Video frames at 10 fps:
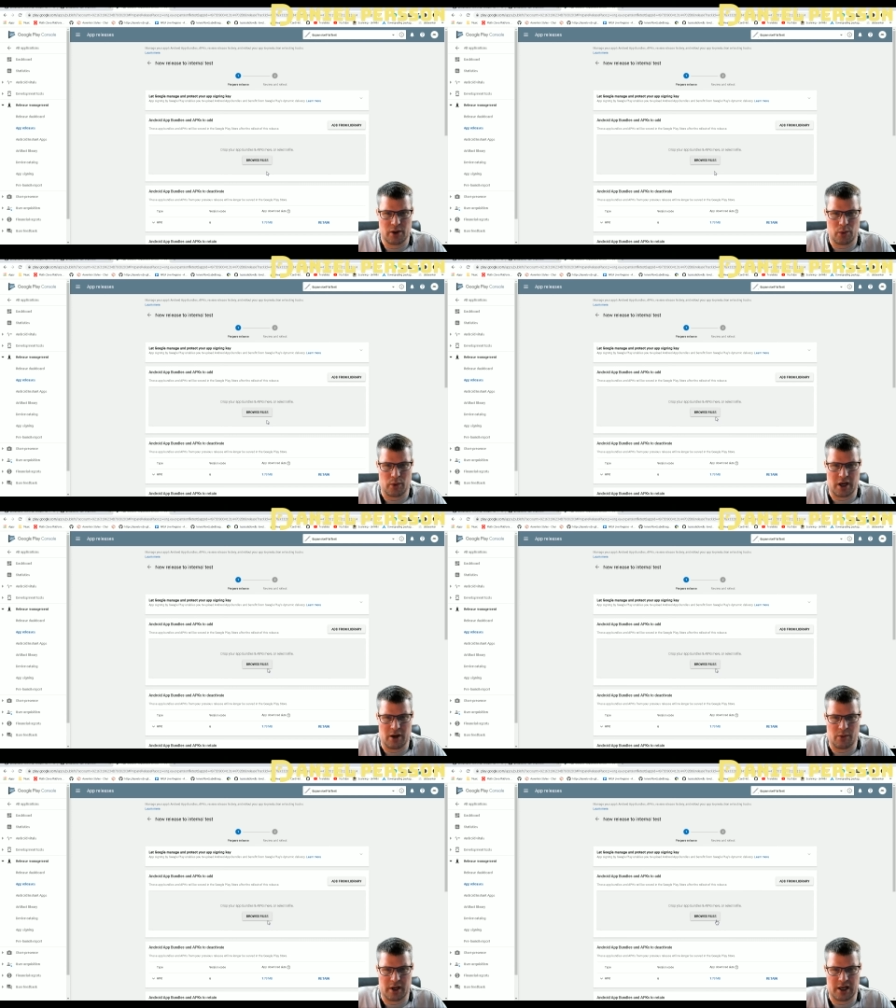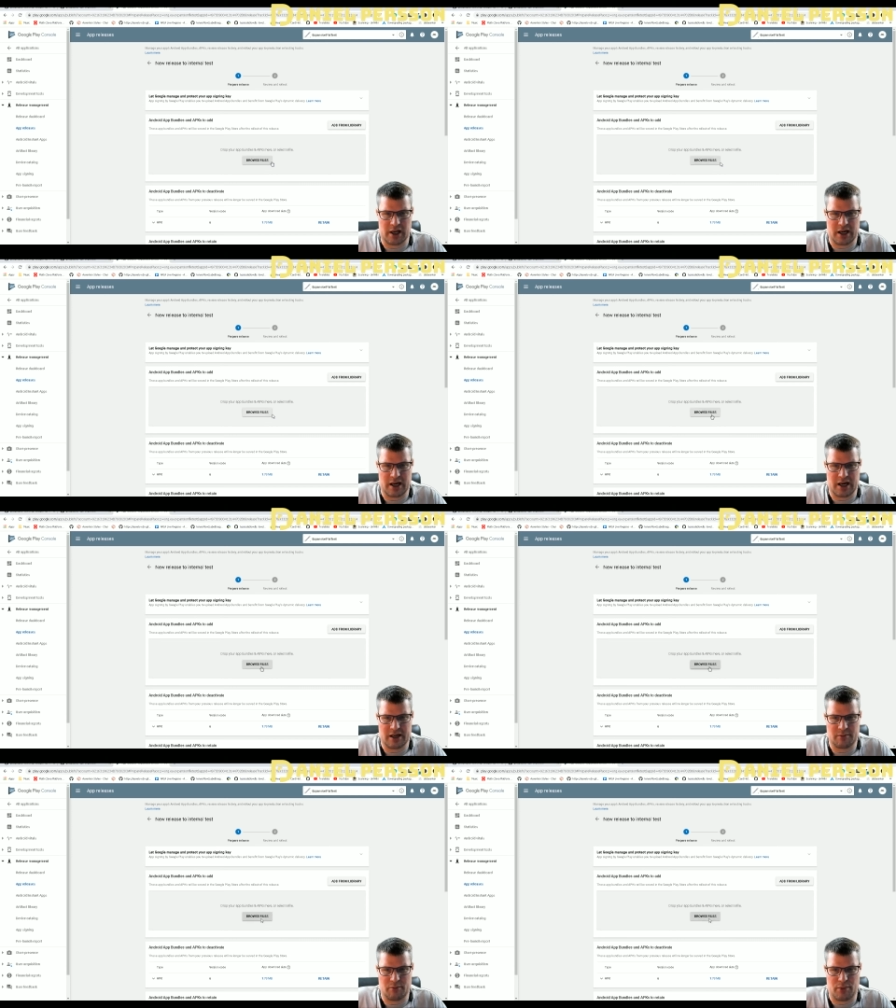we will uh,
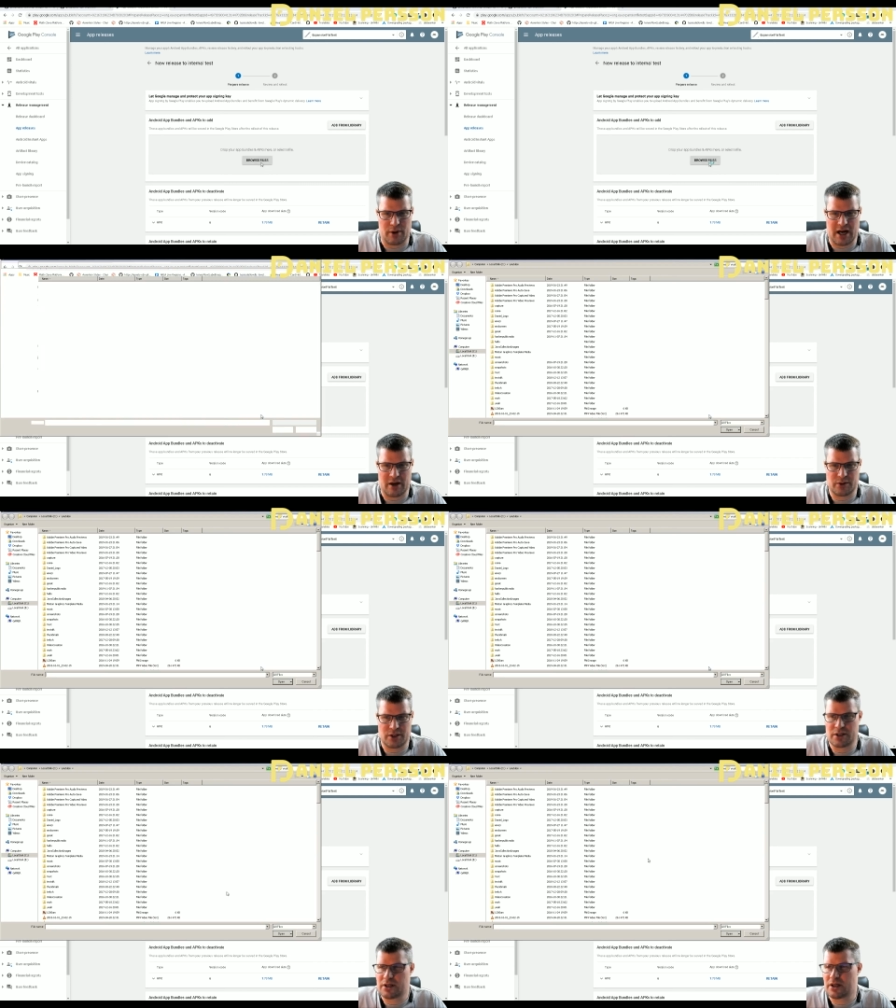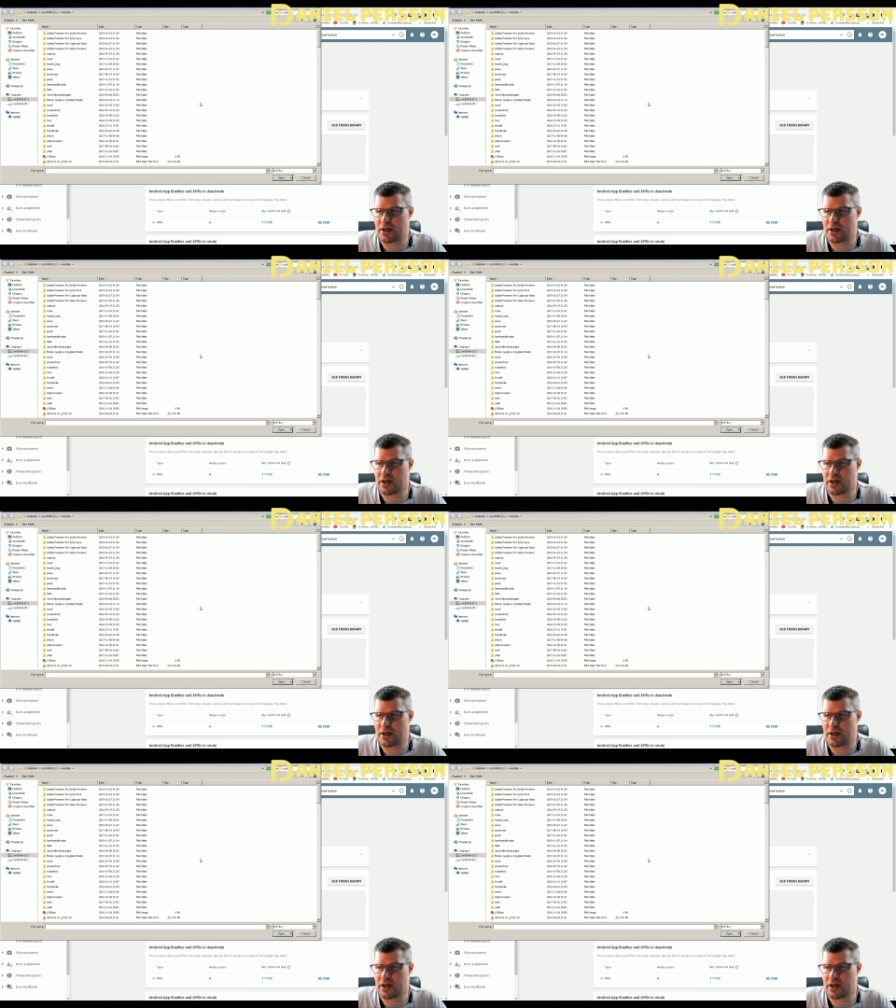browse.